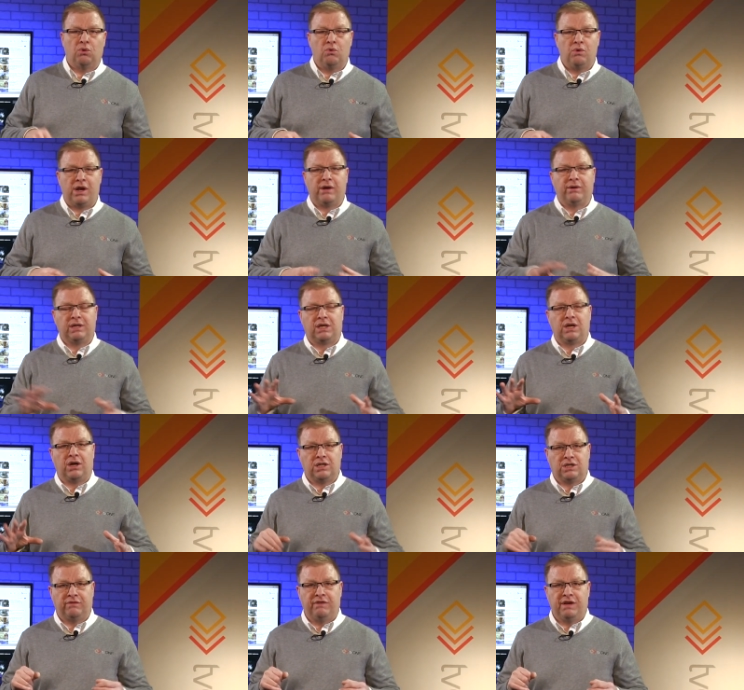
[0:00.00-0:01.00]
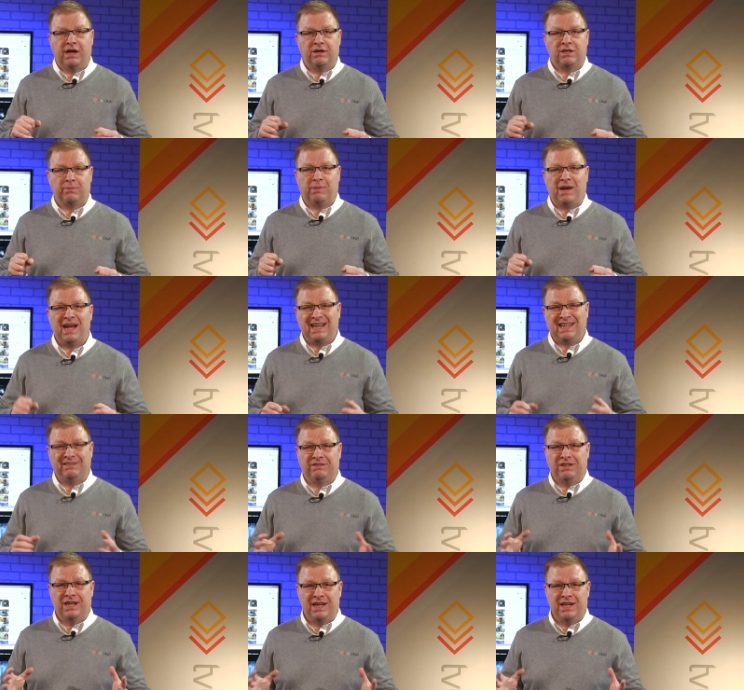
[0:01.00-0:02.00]
your audio and cut your video to black
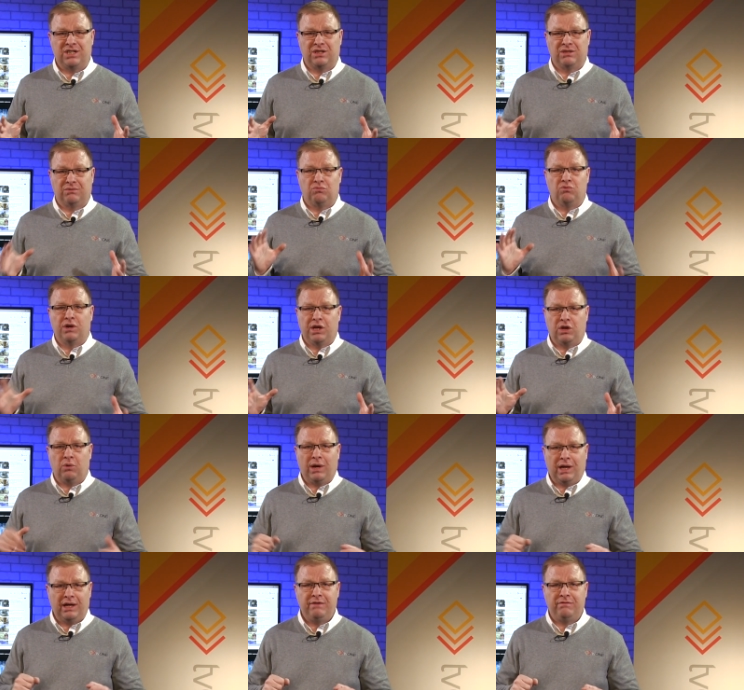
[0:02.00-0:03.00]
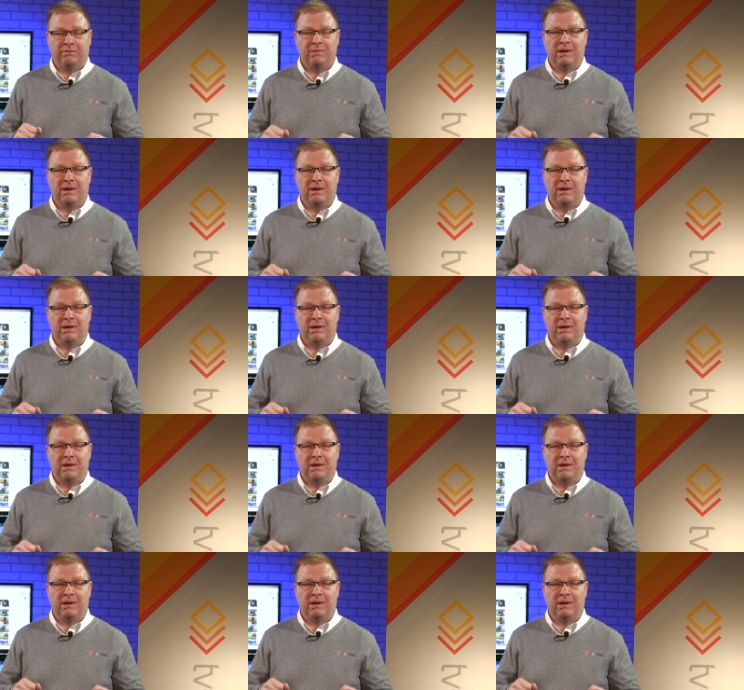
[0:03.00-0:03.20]
if you need to really quickly.